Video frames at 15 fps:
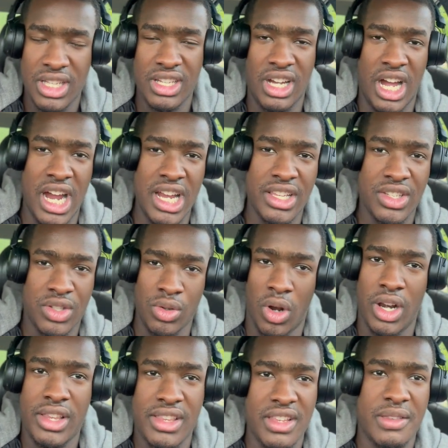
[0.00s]
All right,
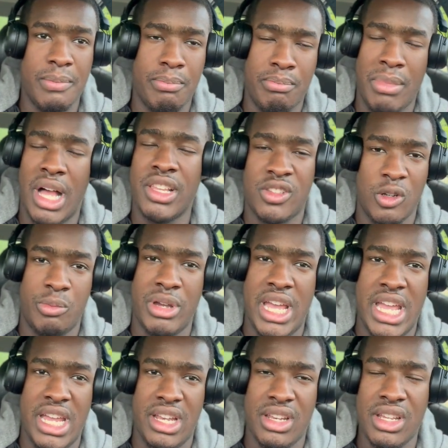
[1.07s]
psoariasis muscle
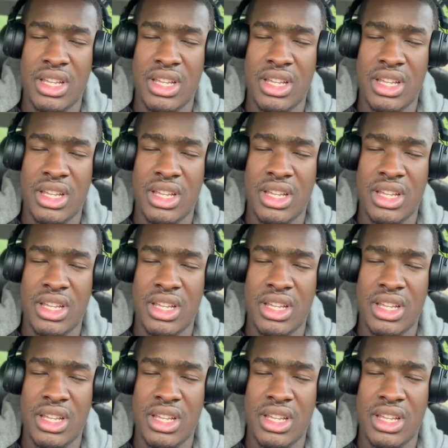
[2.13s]
pain.